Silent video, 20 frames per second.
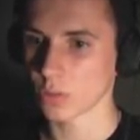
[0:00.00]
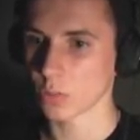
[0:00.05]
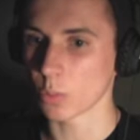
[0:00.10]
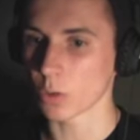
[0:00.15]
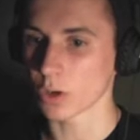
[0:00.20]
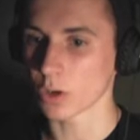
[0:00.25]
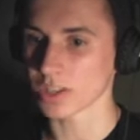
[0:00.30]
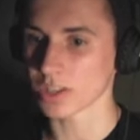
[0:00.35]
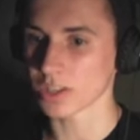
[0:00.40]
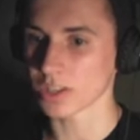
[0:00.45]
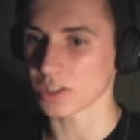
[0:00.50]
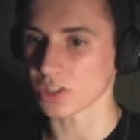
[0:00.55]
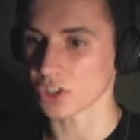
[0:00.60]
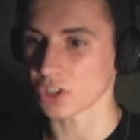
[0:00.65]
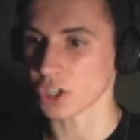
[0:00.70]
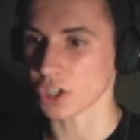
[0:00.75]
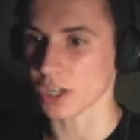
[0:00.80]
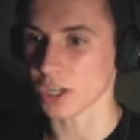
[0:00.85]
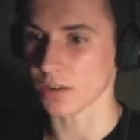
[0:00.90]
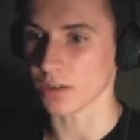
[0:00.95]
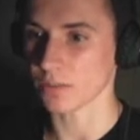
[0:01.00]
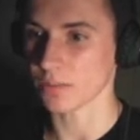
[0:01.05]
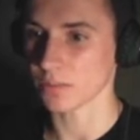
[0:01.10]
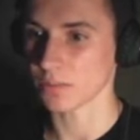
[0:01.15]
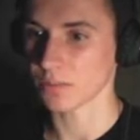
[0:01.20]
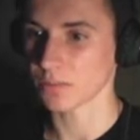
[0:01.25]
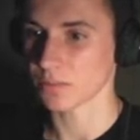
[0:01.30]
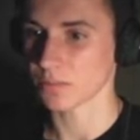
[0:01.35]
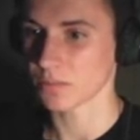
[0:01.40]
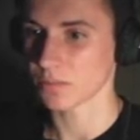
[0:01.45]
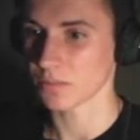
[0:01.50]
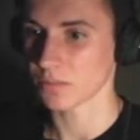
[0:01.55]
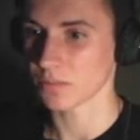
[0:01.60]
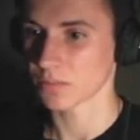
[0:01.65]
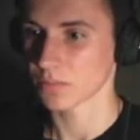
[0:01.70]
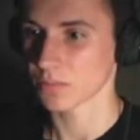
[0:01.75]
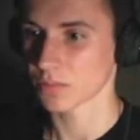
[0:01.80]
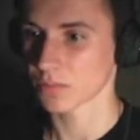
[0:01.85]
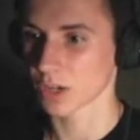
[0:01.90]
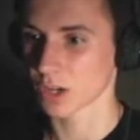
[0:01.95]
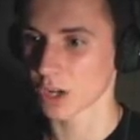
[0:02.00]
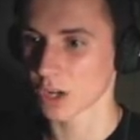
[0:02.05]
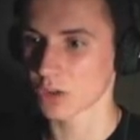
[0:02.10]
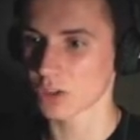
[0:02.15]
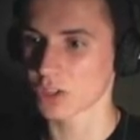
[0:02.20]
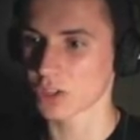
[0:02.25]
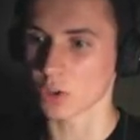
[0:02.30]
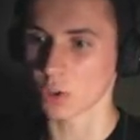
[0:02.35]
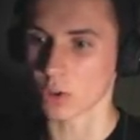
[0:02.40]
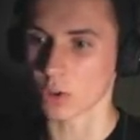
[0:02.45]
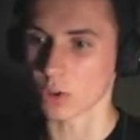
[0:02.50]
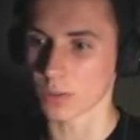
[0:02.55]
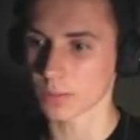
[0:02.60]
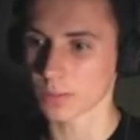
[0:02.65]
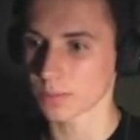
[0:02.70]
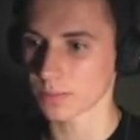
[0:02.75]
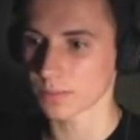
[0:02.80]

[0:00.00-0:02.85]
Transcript: What is this shit? Close the door.